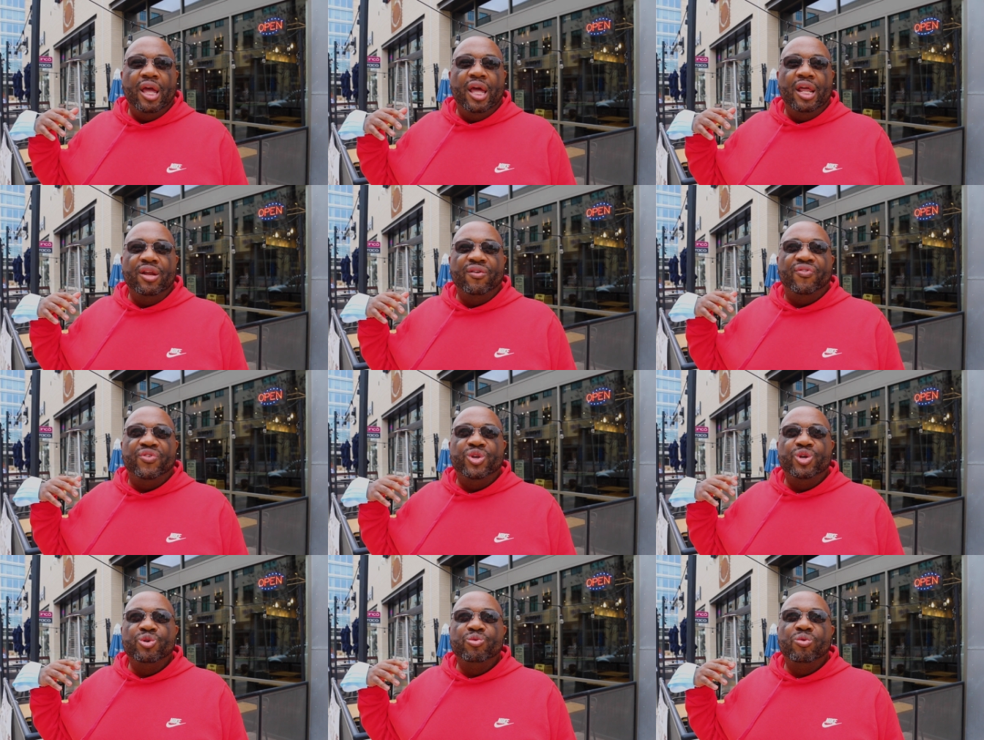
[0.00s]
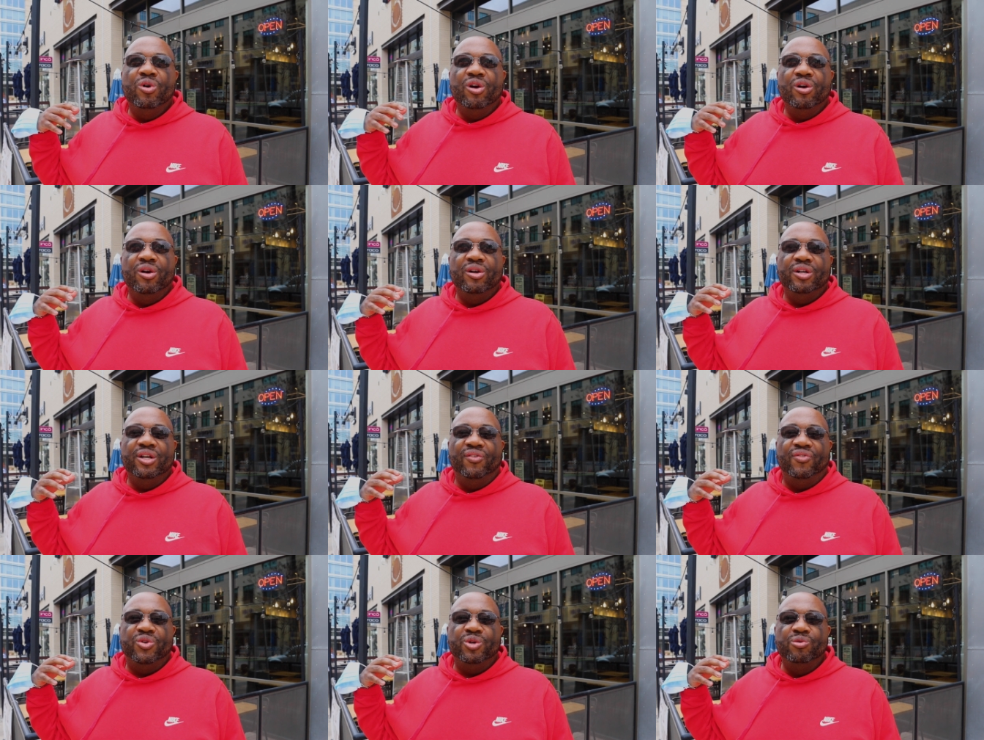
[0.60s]
And if you were
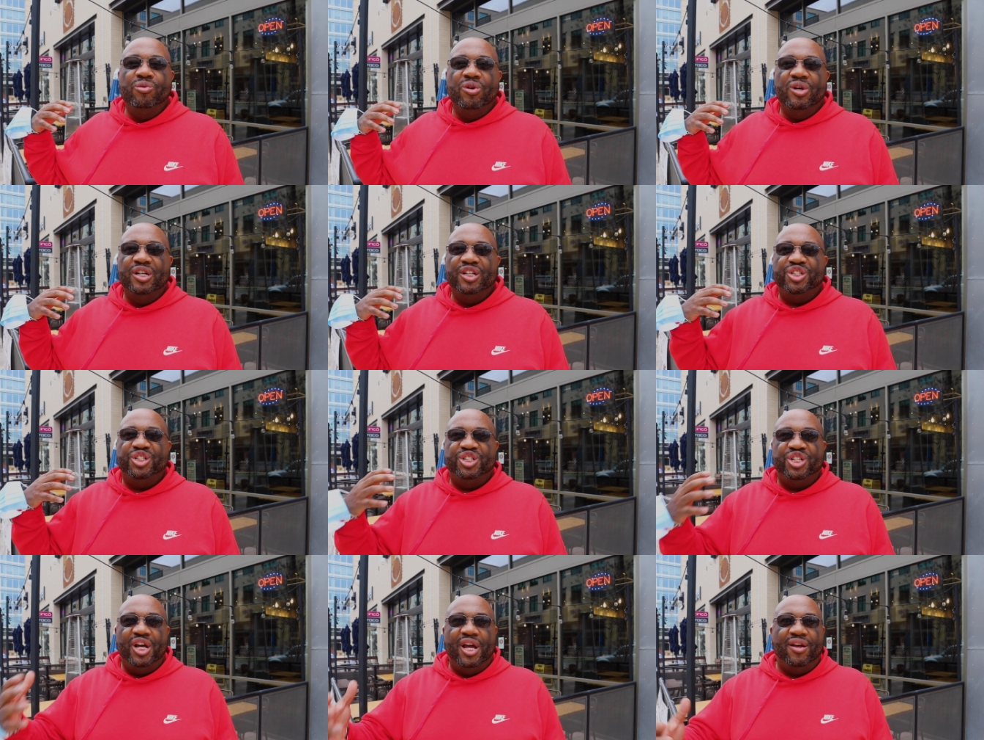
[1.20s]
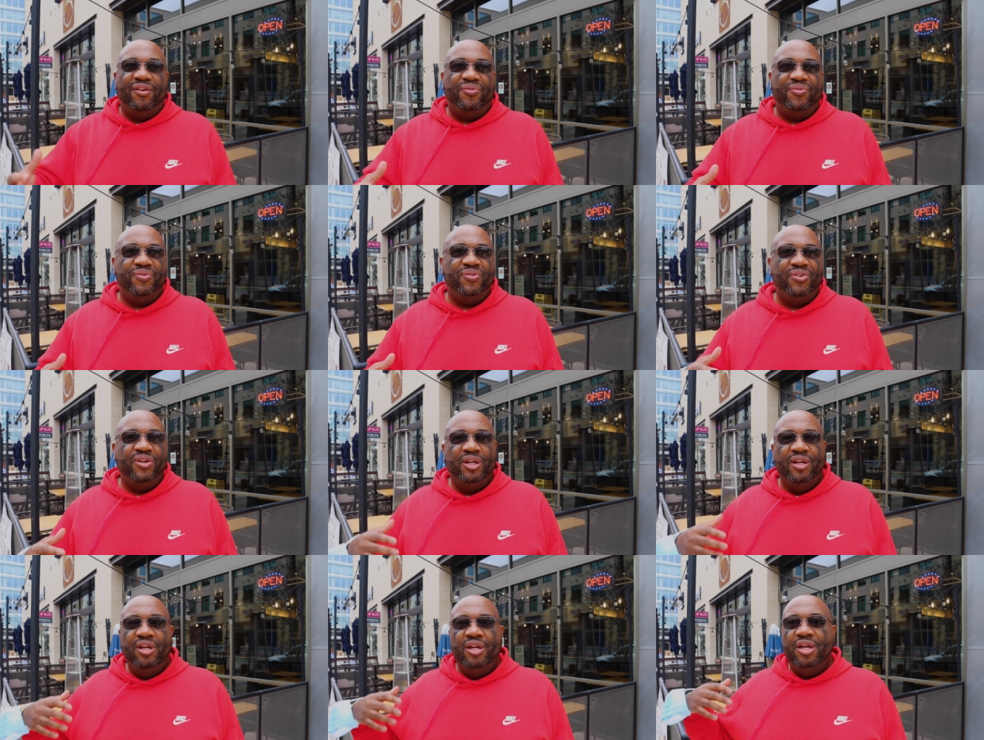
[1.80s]
if you were a chef,
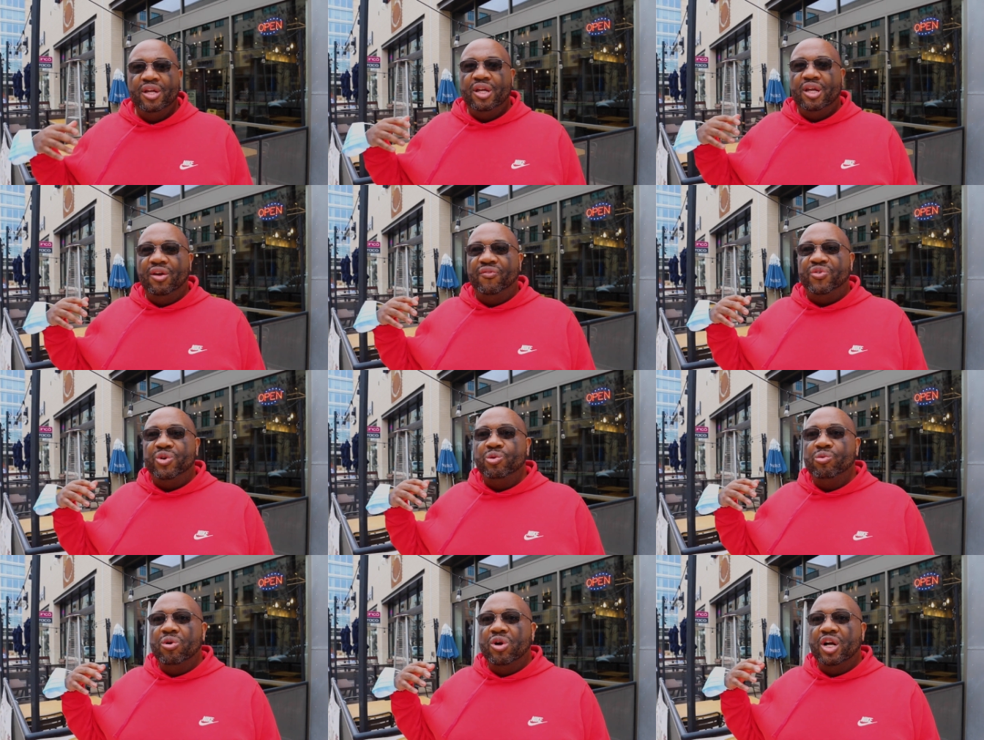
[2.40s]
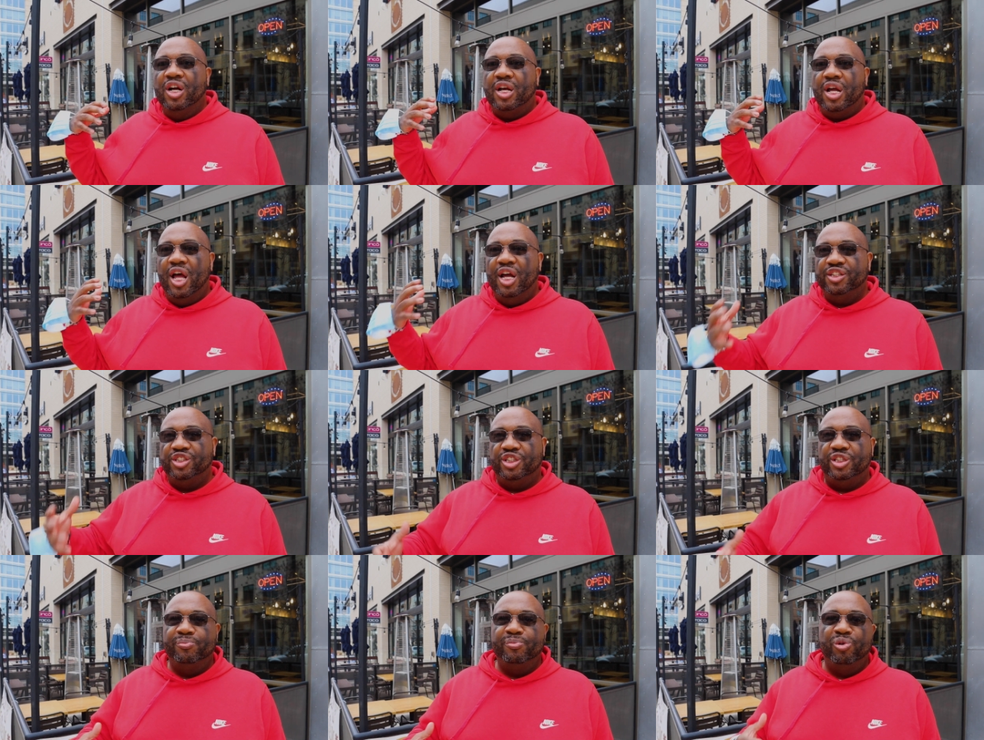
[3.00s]
if you were a
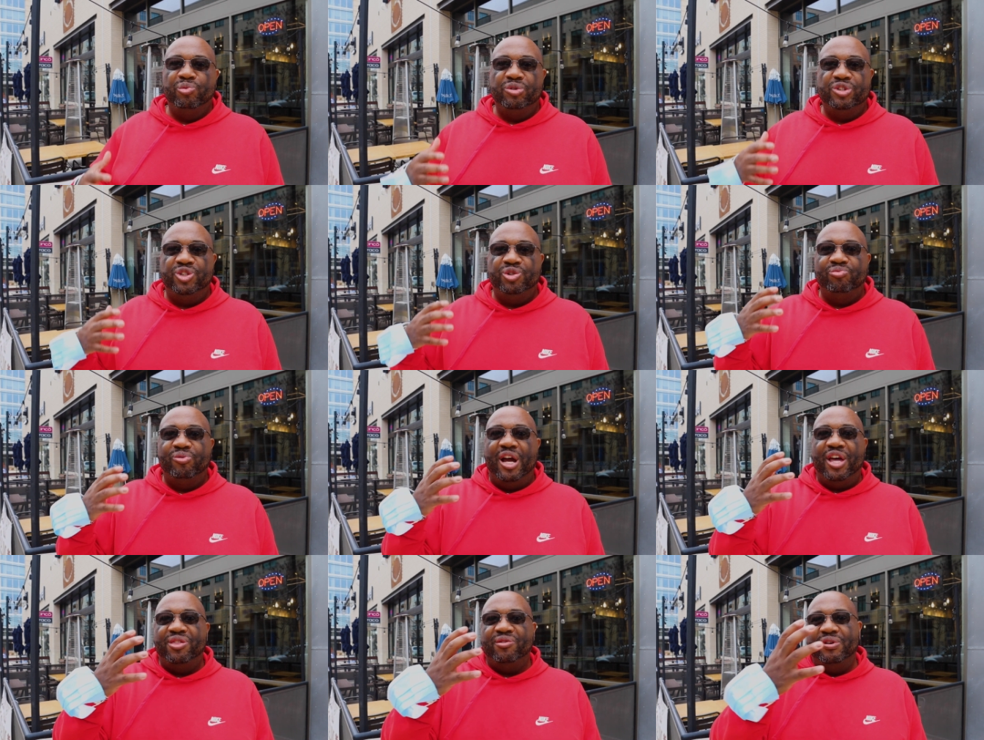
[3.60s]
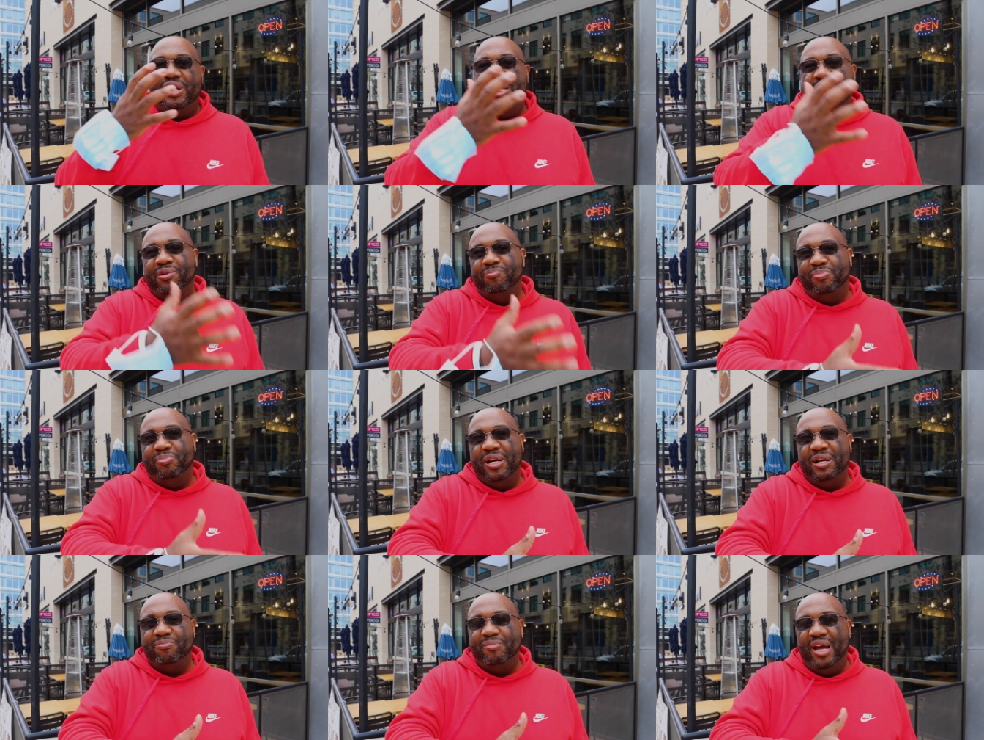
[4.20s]
customer, would you rather eat a
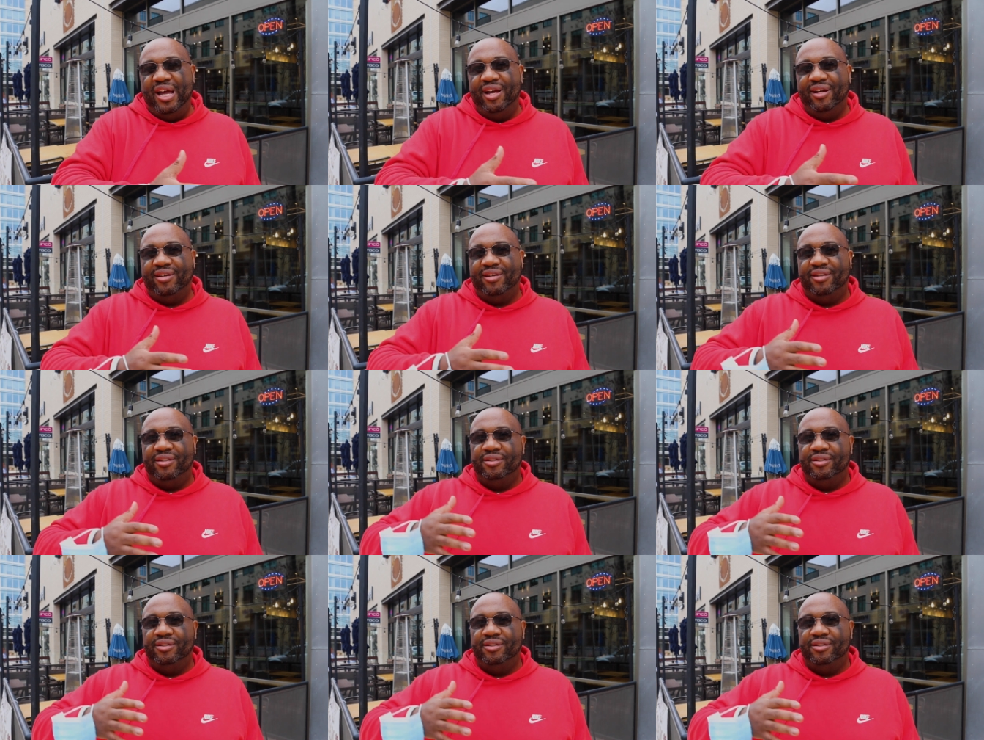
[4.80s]
Big Mac